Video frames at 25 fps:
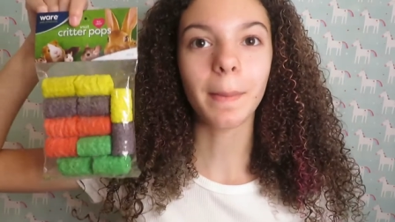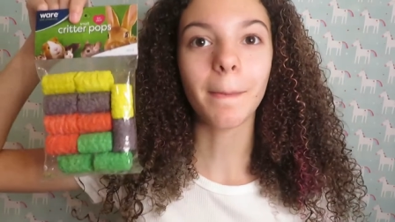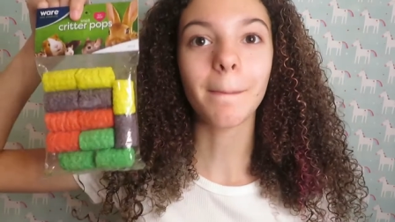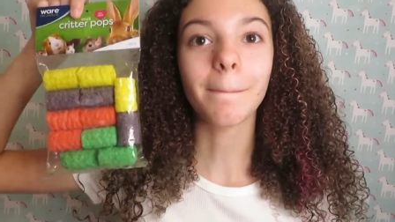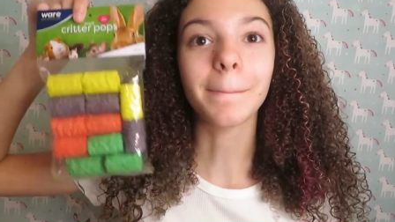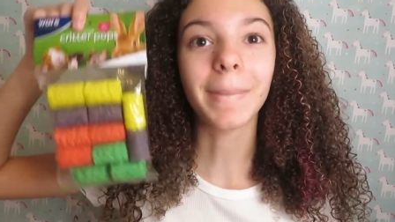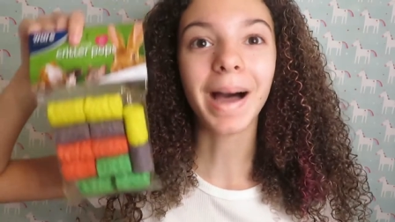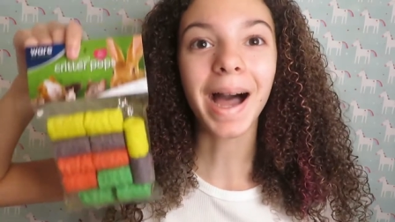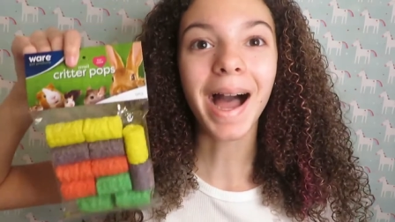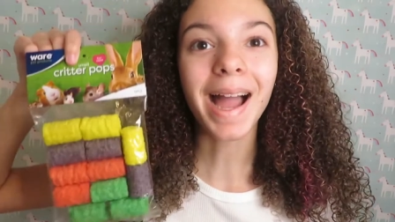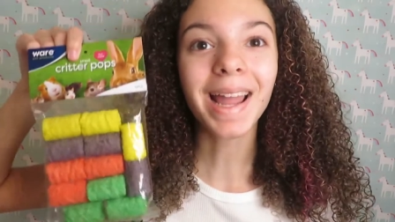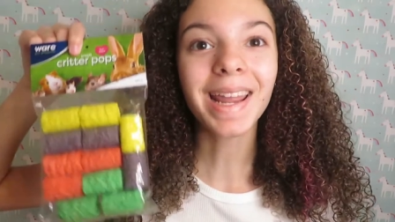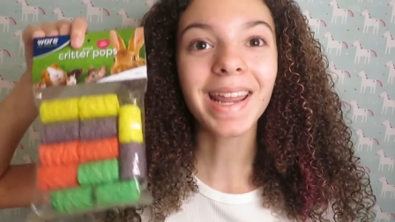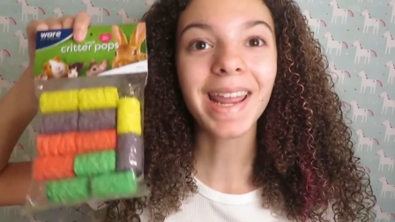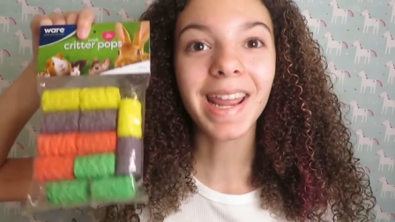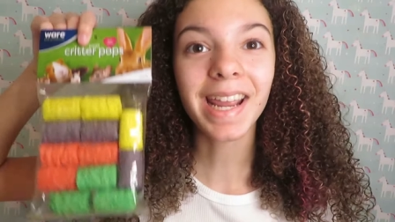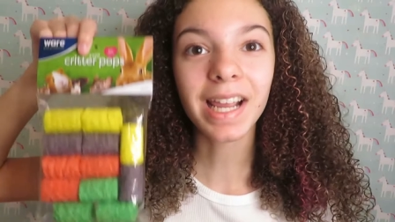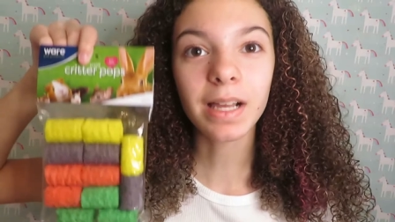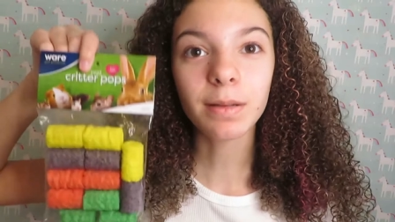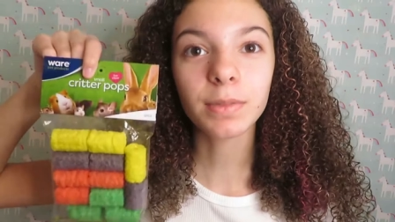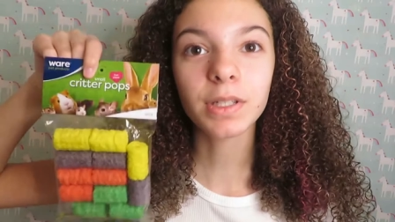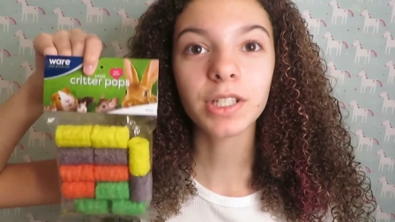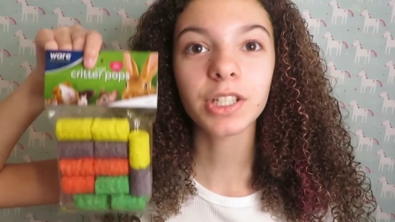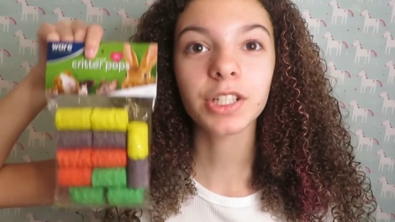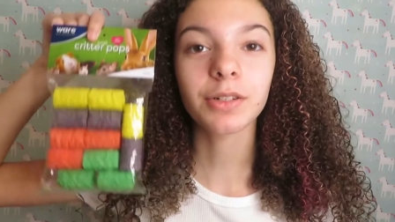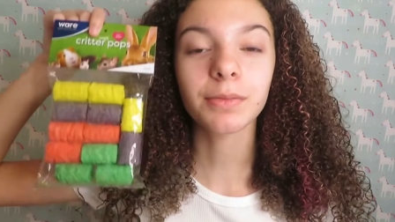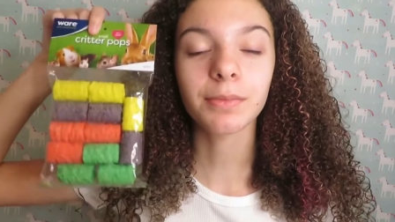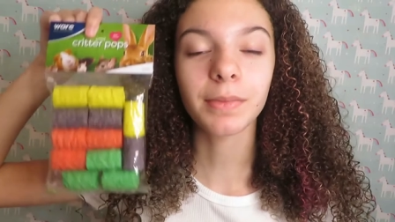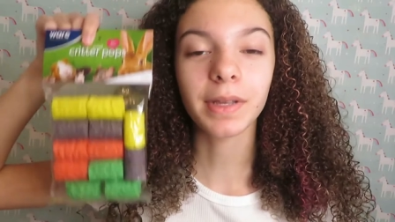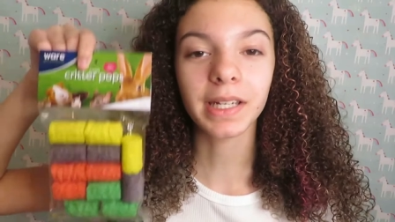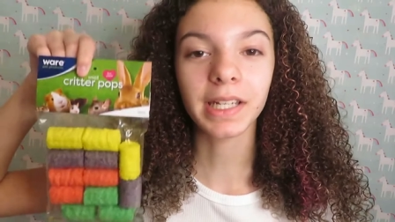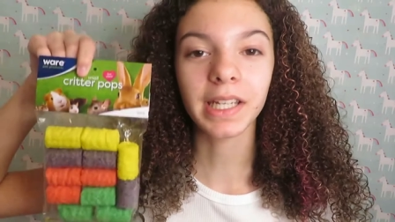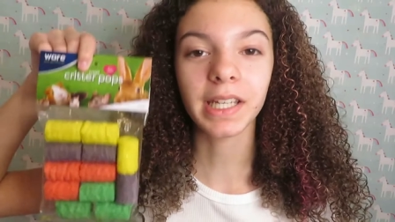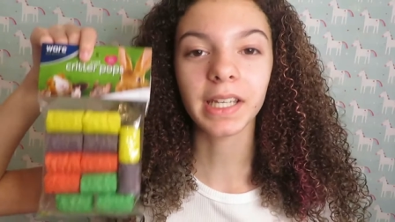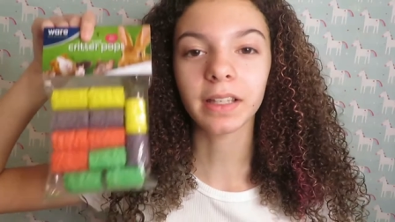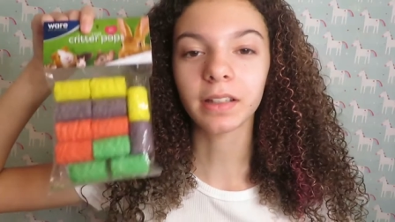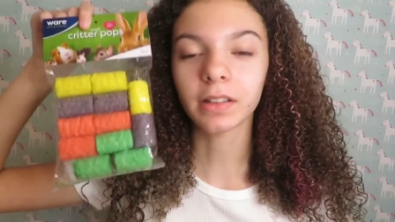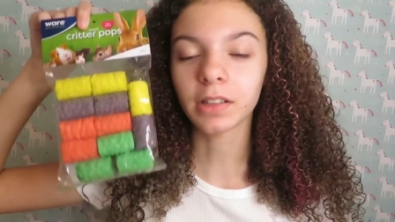My hamster
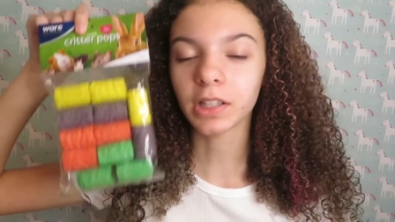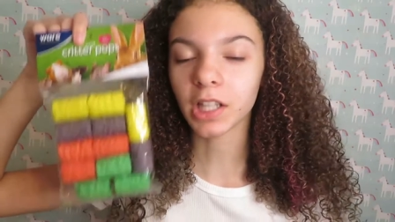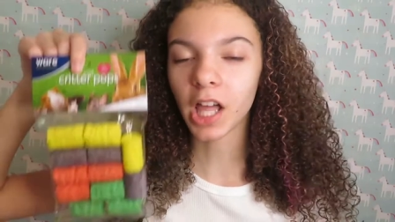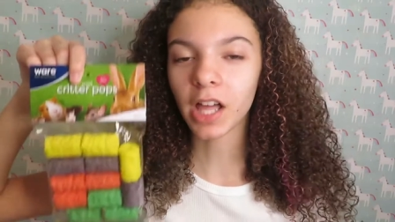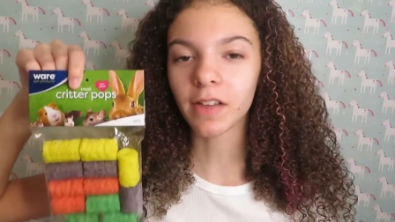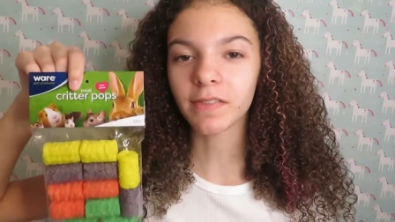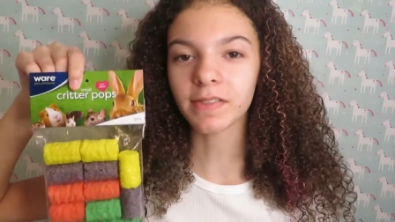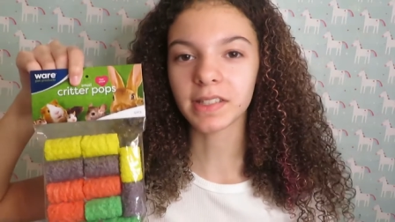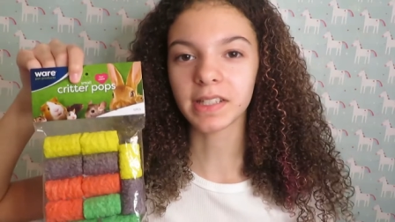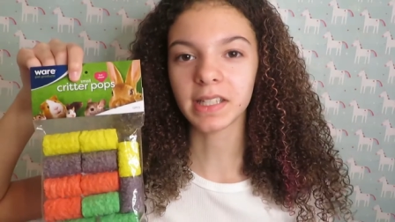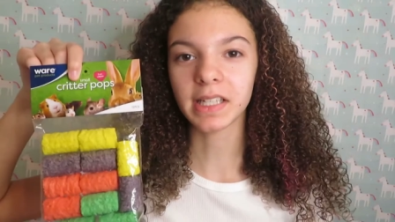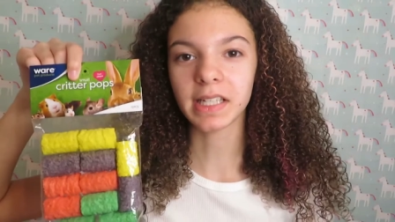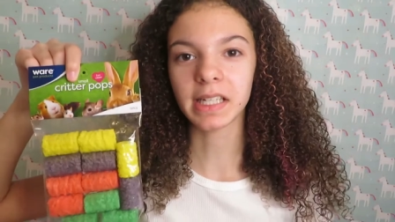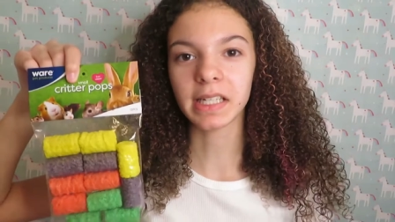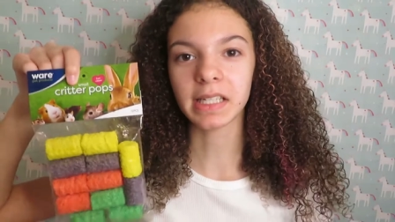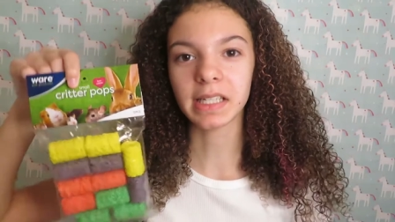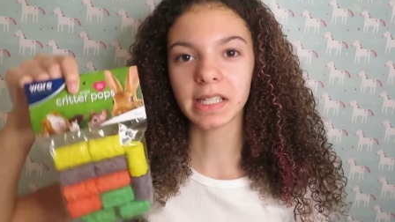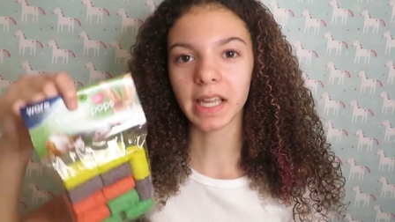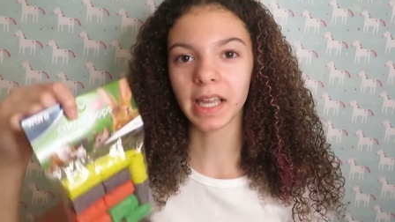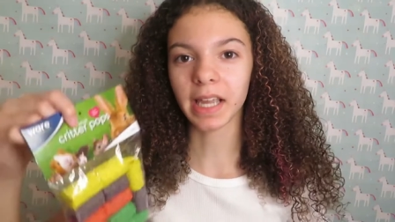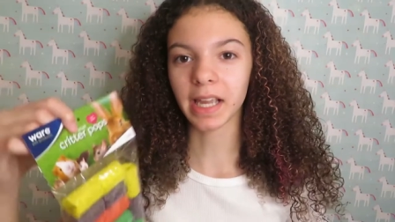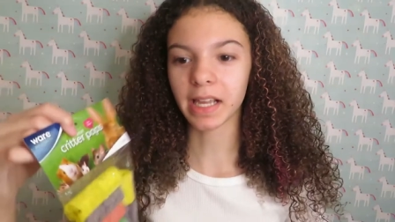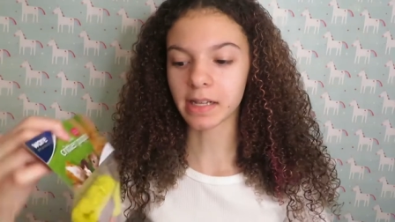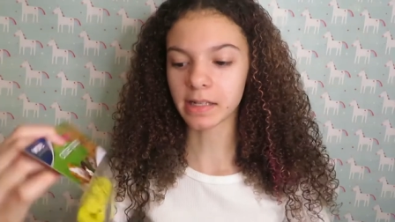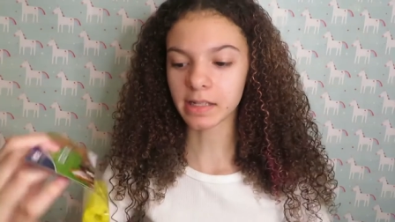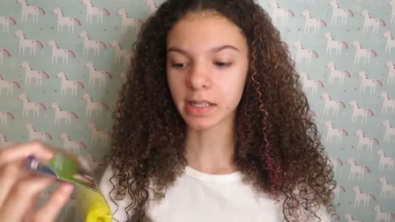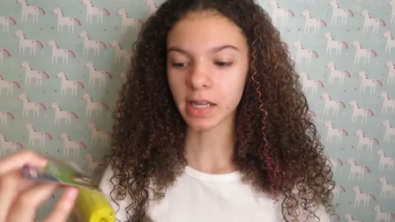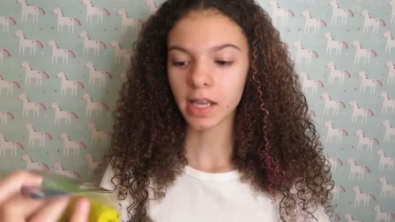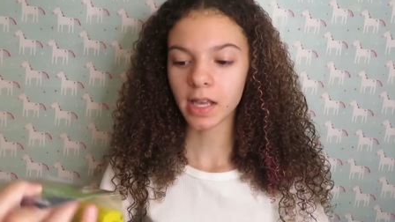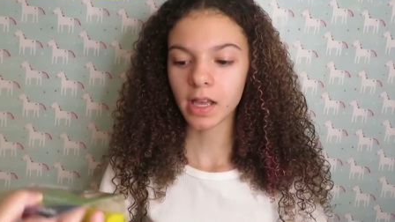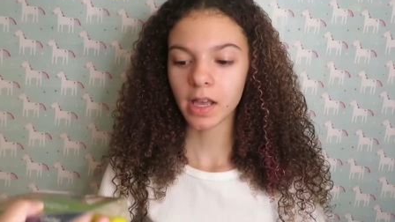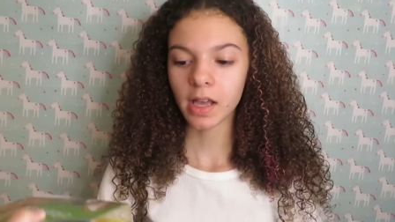mini loves these, and